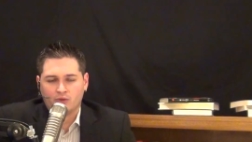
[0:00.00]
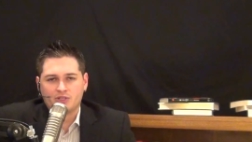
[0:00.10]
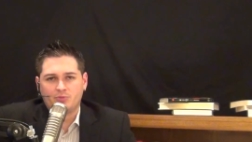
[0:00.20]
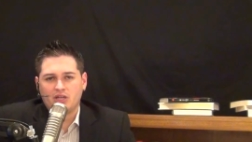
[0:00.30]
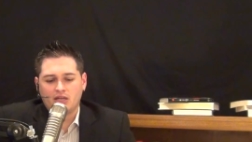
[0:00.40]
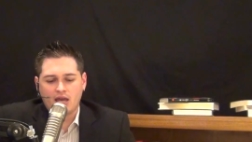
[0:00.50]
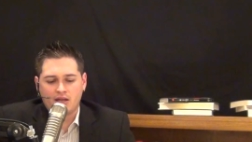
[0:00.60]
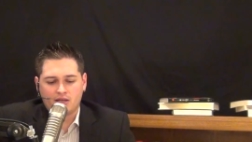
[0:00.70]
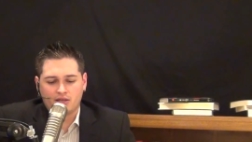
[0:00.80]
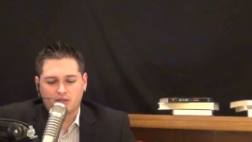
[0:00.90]
was speaking
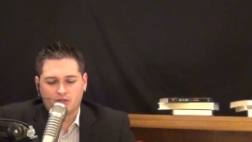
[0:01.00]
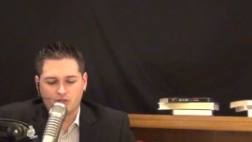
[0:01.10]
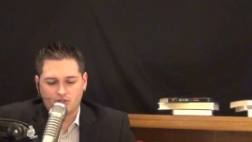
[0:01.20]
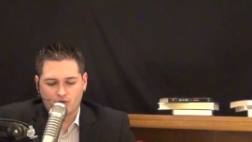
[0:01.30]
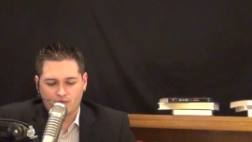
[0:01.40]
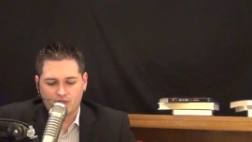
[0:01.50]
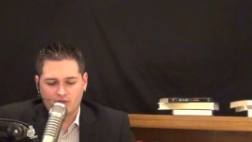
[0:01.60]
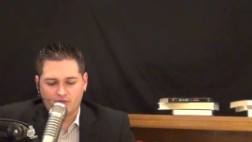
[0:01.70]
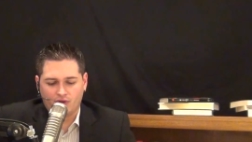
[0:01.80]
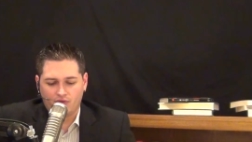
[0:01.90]
at a
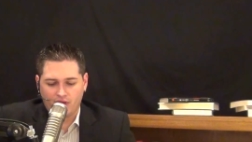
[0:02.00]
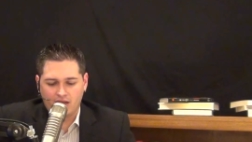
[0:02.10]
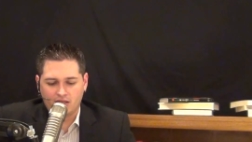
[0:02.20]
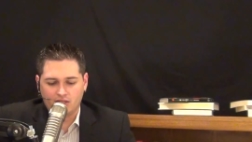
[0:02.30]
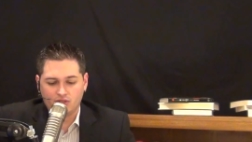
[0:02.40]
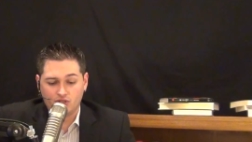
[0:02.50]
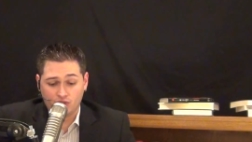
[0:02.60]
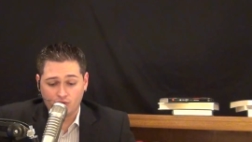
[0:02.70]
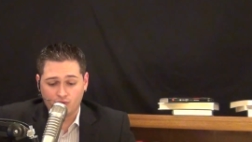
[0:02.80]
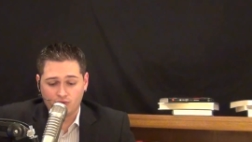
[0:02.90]
conservative event in
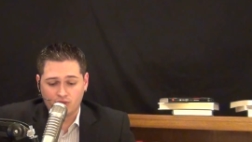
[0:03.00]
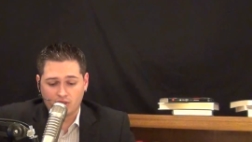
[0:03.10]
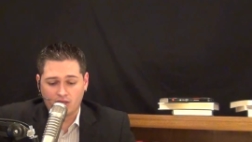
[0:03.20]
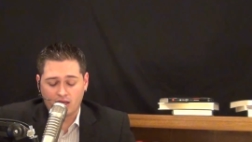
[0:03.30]
June,